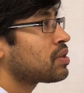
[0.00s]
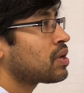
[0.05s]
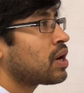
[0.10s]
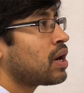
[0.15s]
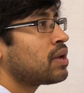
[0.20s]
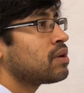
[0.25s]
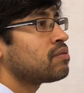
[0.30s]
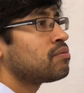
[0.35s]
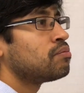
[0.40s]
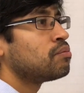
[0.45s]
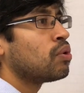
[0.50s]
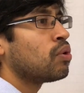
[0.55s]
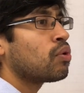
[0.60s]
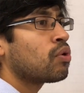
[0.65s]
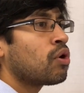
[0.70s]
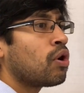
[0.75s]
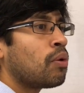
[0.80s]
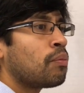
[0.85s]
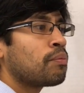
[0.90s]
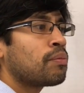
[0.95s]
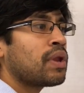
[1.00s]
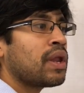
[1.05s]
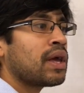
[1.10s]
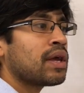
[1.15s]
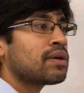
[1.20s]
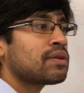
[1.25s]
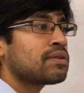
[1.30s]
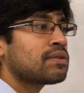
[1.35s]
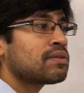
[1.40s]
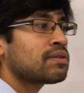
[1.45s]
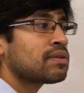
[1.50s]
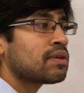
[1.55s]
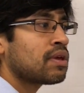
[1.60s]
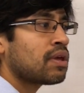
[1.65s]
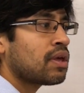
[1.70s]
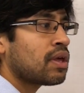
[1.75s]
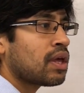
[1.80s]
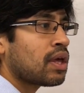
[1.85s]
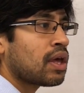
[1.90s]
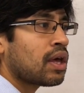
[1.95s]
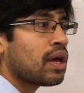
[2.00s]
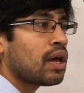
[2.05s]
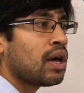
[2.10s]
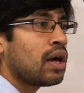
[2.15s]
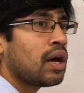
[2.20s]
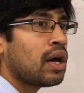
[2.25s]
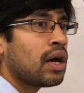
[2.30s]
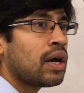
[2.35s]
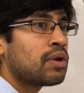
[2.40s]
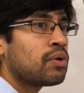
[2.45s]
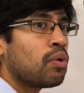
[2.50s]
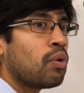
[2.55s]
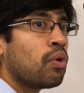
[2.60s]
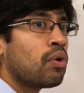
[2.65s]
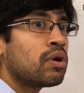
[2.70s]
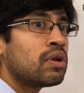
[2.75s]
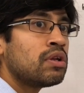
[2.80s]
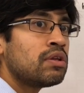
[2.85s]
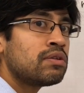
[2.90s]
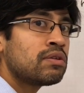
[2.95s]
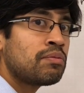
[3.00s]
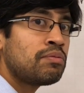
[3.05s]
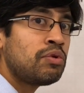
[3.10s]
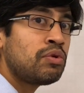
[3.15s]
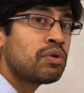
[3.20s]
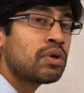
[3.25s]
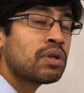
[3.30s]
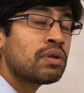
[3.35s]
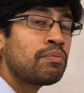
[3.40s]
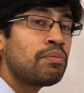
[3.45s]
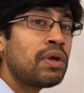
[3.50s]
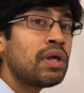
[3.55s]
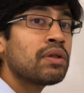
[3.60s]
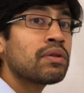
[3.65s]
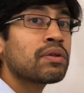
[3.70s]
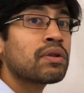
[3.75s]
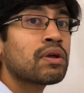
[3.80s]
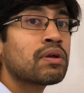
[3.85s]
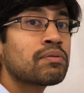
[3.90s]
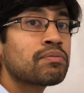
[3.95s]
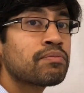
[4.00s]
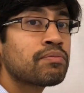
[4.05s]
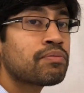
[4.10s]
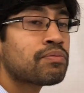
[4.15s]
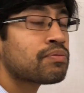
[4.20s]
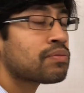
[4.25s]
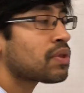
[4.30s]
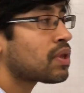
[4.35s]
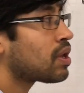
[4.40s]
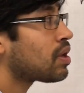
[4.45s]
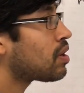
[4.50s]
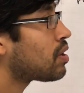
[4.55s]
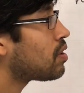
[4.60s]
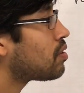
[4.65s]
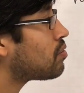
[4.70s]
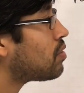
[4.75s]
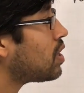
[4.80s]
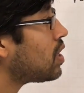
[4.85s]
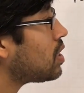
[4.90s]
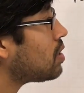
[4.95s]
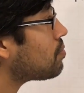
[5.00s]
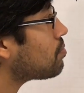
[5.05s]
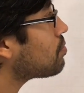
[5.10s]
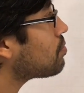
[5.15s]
kind of more complex an organism you can build, right?